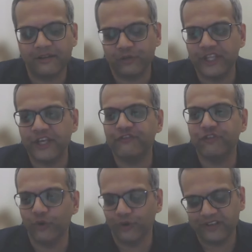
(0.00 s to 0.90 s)

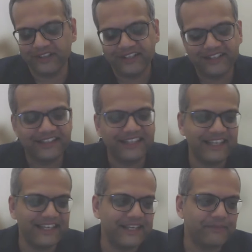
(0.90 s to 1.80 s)
therefore,
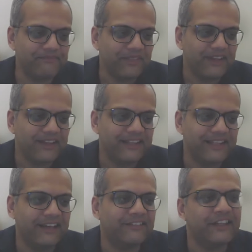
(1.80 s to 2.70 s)
the
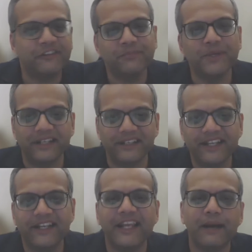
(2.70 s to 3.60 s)
assessment
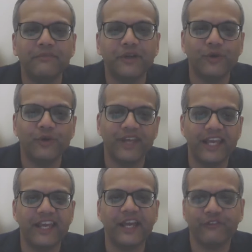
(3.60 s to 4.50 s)
that comes out of
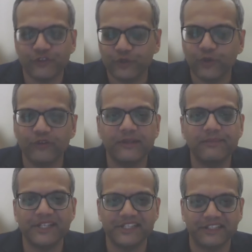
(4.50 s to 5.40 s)
AI for those
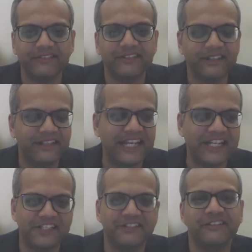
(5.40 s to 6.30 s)
images
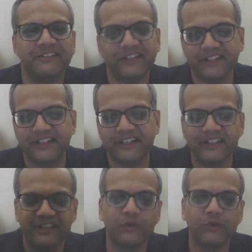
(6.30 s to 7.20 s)
reaches a
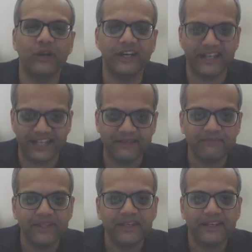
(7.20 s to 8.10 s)
certain quality.
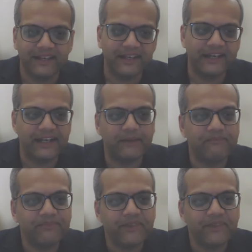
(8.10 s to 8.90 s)
But